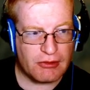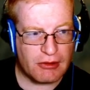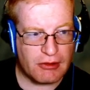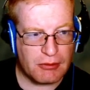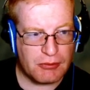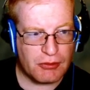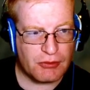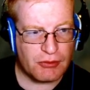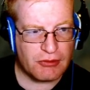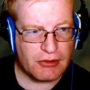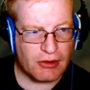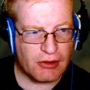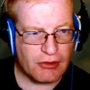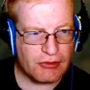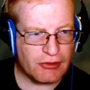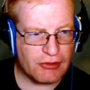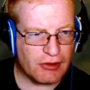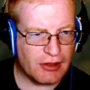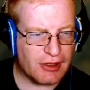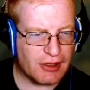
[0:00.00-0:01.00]
boost cards
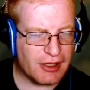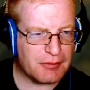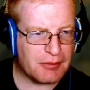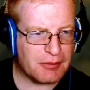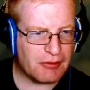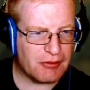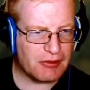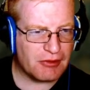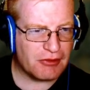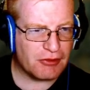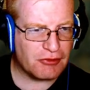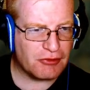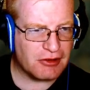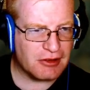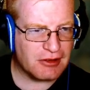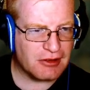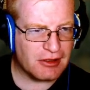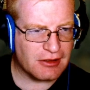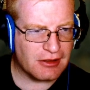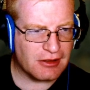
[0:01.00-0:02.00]
are unlocked by researching
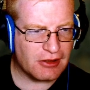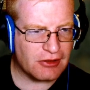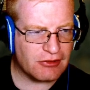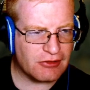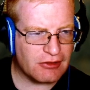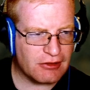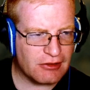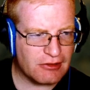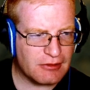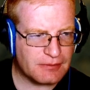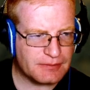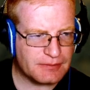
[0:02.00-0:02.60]
technologies.